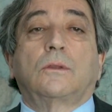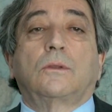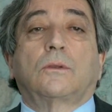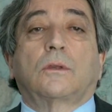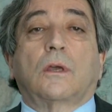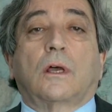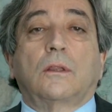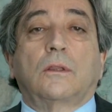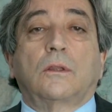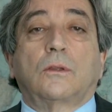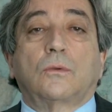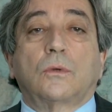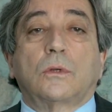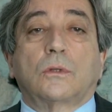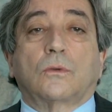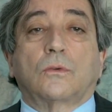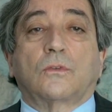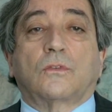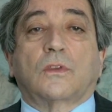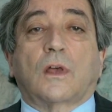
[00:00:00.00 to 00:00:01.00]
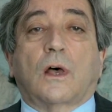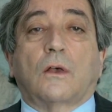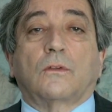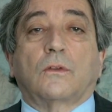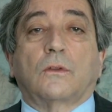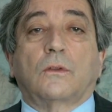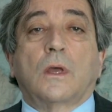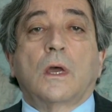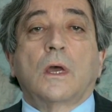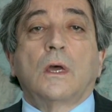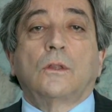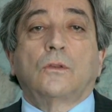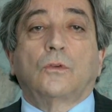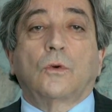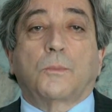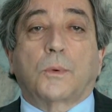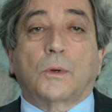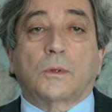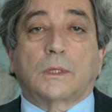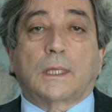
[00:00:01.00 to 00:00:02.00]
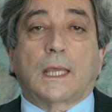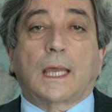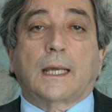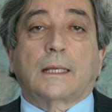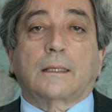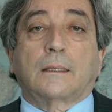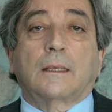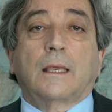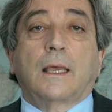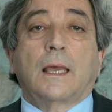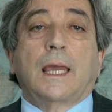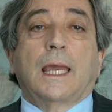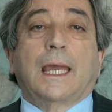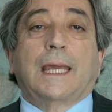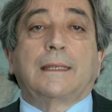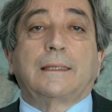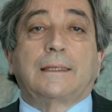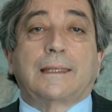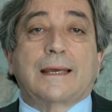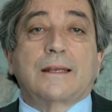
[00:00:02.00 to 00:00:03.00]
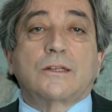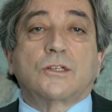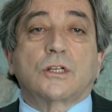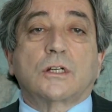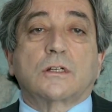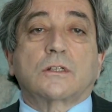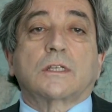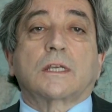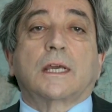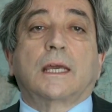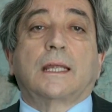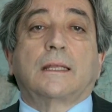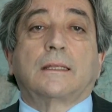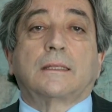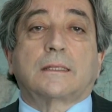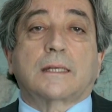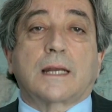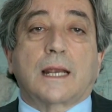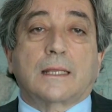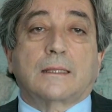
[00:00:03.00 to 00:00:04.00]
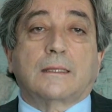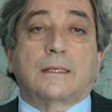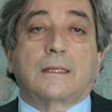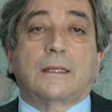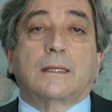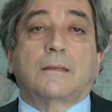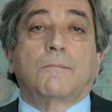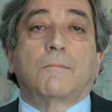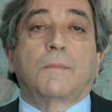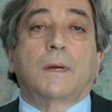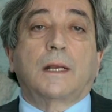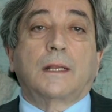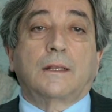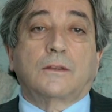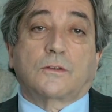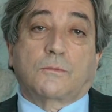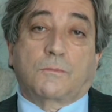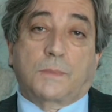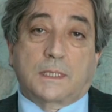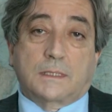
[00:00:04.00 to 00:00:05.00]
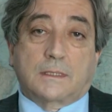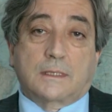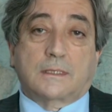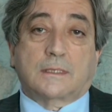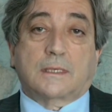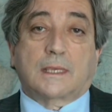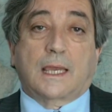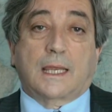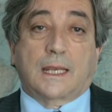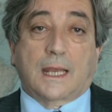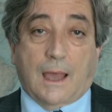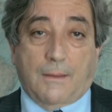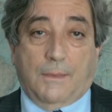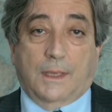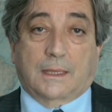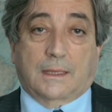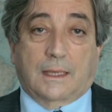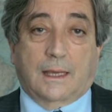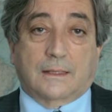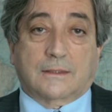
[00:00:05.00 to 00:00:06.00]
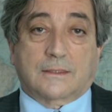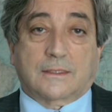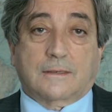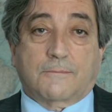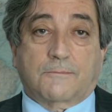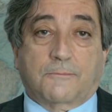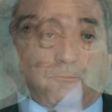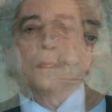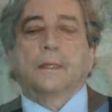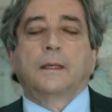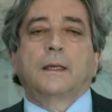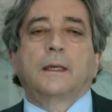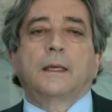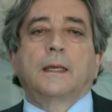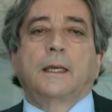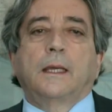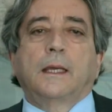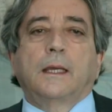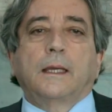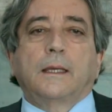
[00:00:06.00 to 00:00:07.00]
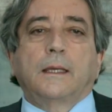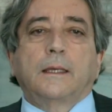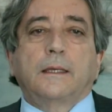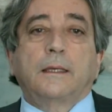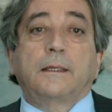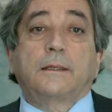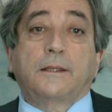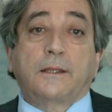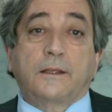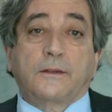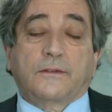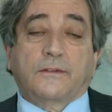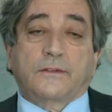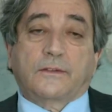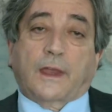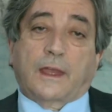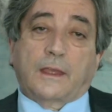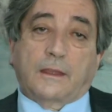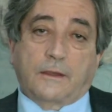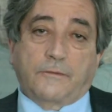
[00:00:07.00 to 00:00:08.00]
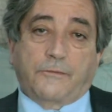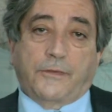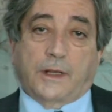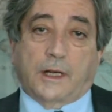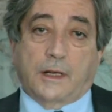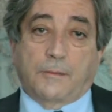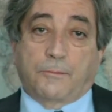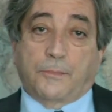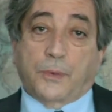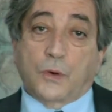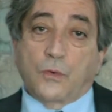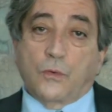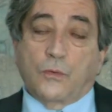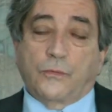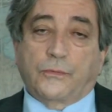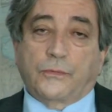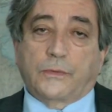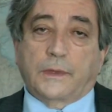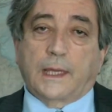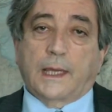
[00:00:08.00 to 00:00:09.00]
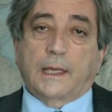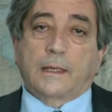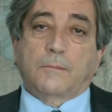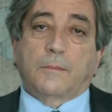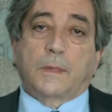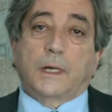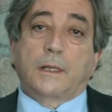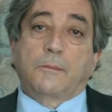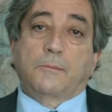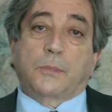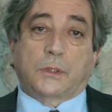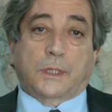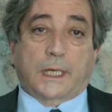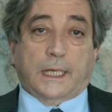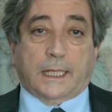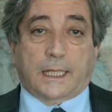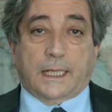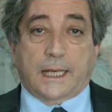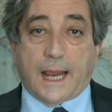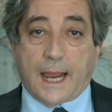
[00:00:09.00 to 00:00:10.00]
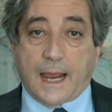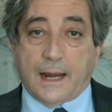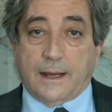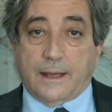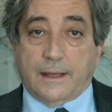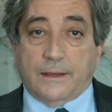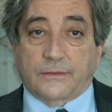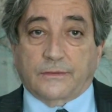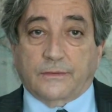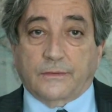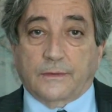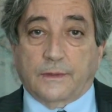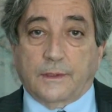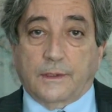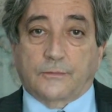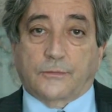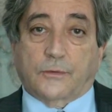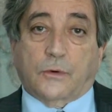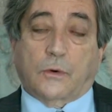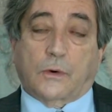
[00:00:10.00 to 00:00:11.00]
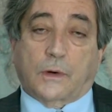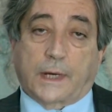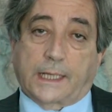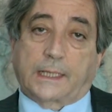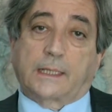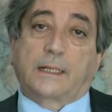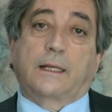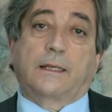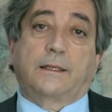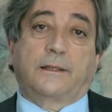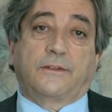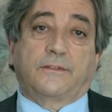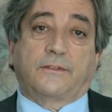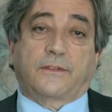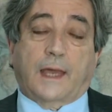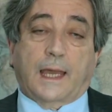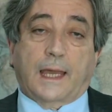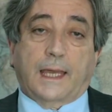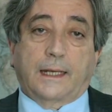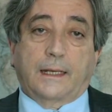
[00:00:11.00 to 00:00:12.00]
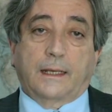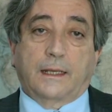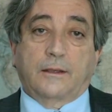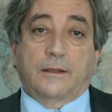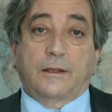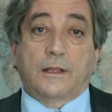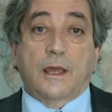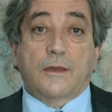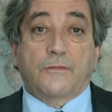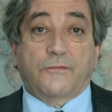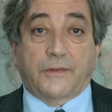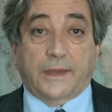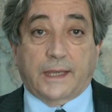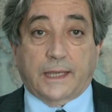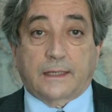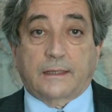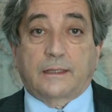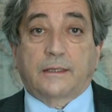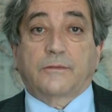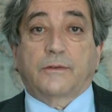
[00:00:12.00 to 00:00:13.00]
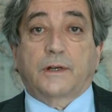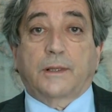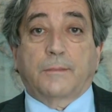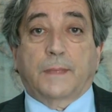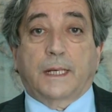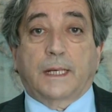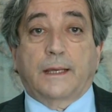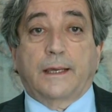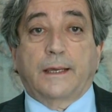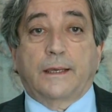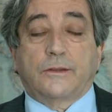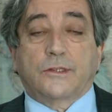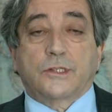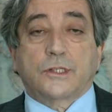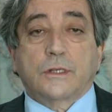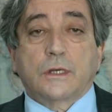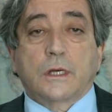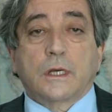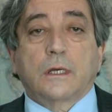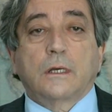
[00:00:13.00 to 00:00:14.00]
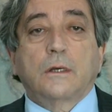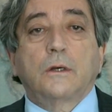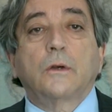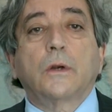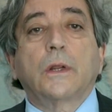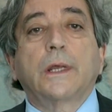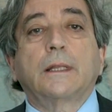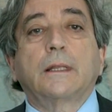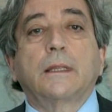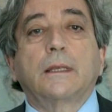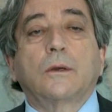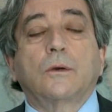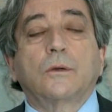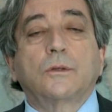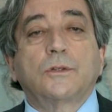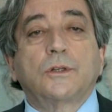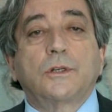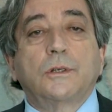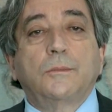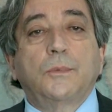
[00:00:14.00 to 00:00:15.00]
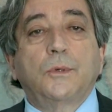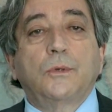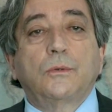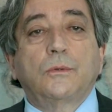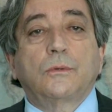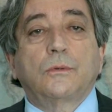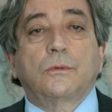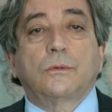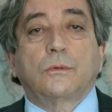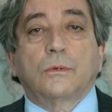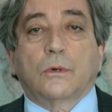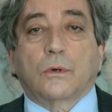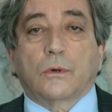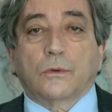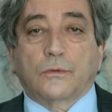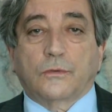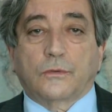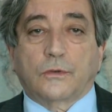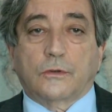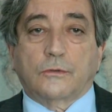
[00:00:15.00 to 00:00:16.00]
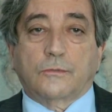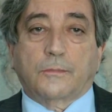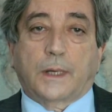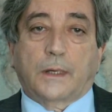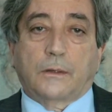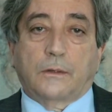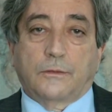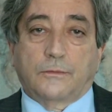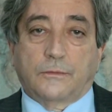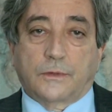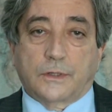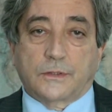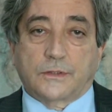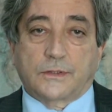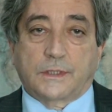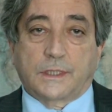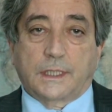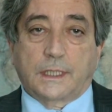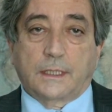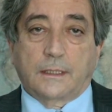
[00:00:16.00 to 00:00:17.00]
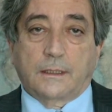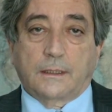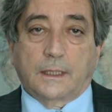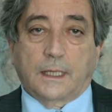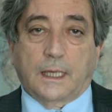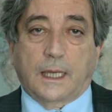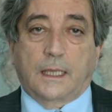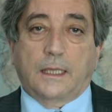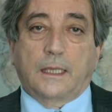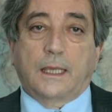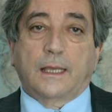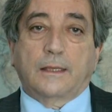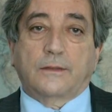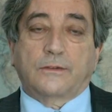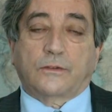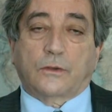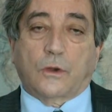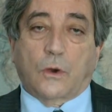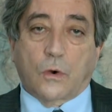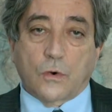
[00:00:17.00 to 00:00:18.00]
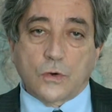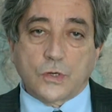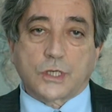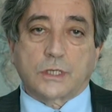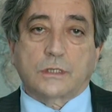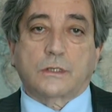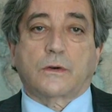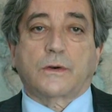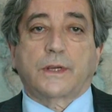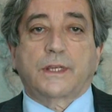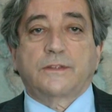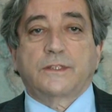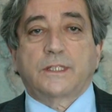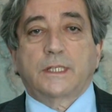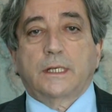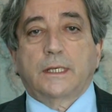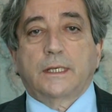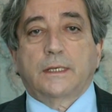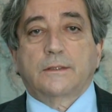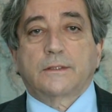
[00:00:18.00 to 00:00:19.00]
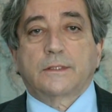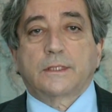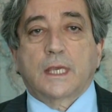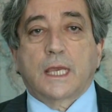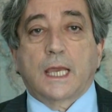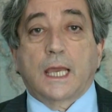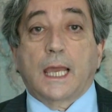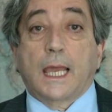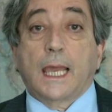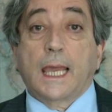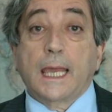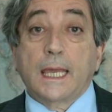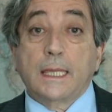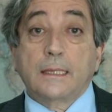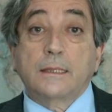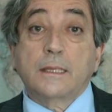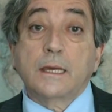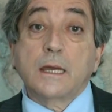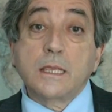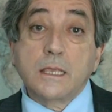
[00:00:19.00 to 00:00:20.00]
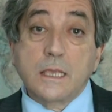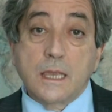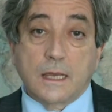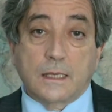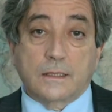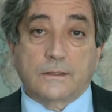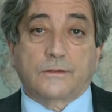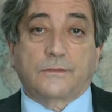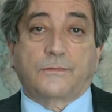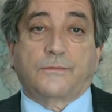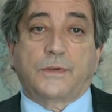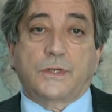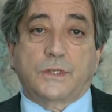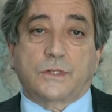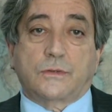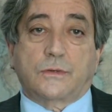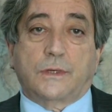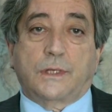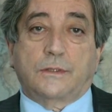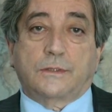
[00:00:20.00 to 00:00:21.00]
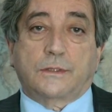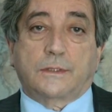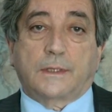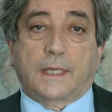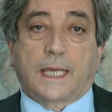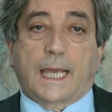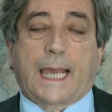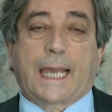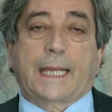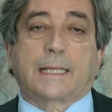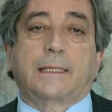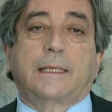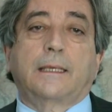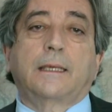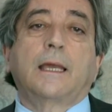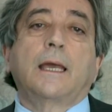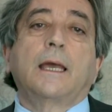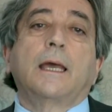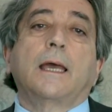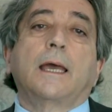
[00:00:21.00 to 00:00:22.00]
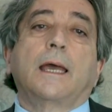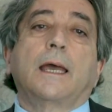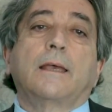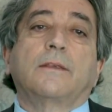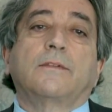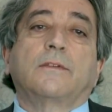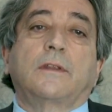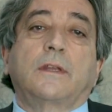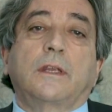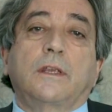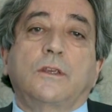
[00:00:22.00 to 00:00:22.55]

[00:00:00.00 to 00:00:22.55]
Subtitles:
Natura 2000 to protect endangered and threatened marine species and habitats. It is scientifically proved that marine protected areas, if correctly designed and effectively managed, greatly contribute to conserve biodiversity, enhance ocean resilience, and enhance fisheries, acting as an